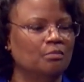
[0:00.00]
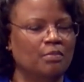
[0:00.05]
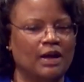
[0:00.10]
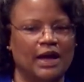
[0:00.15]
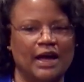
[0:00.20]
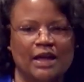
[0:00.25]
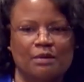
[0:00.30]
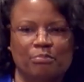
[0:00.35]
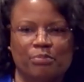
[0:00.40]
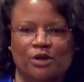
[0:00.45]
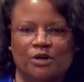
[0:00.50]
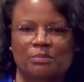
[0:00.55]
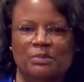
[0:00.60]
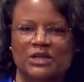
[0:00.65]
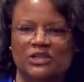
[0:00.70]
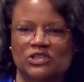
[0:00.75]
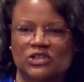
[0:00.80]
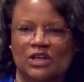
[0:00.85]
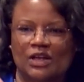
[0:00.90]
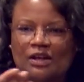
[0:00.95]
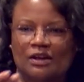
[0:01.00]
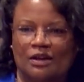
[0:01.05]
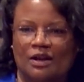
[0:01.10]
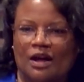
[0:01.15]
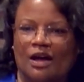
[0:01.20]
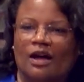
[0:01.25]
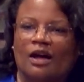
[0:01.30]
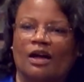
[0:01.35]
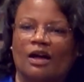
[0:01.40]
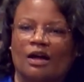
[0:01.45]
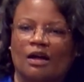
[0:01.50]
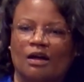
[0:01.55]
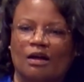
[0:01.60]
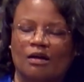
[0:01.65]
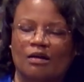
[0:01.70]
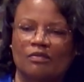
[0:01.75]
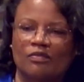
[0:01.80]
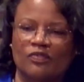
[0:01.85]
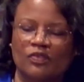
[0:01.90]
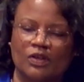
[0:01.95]
by permission
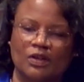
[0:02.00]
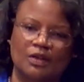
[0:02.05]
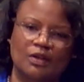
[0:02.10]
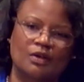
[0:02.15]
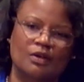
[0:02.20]
of